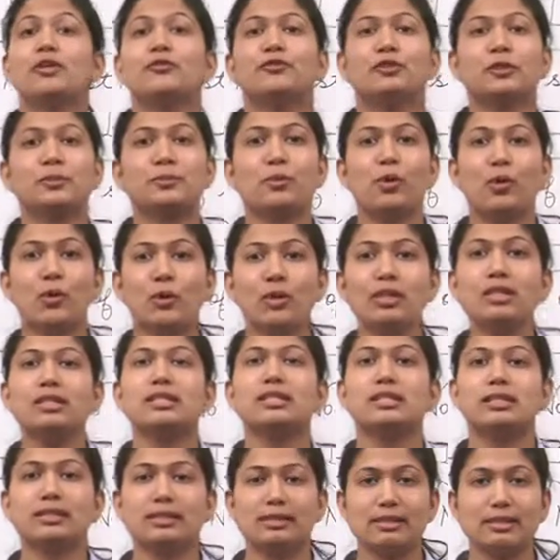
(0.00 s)
For more
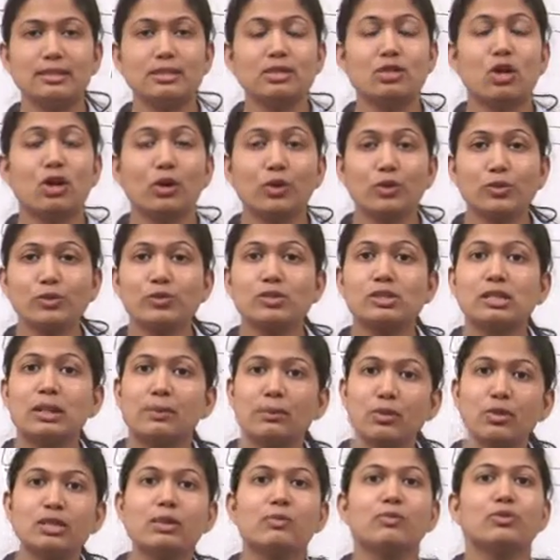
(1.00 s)
details, log on to
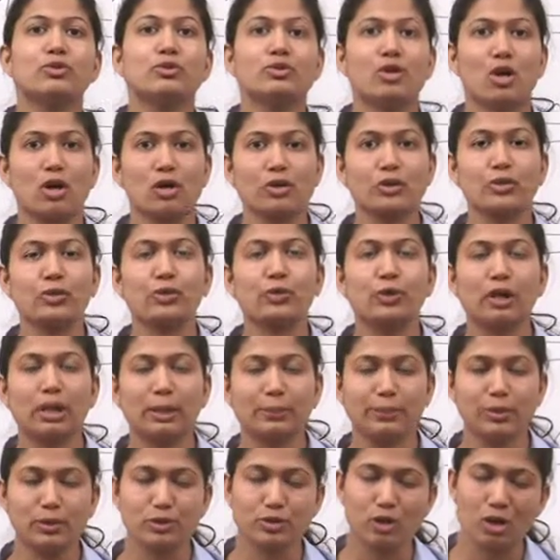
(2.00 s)

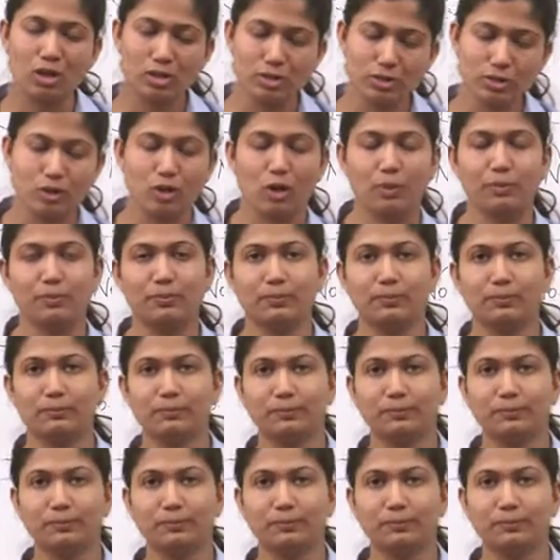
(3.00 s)
www.gurukp.com.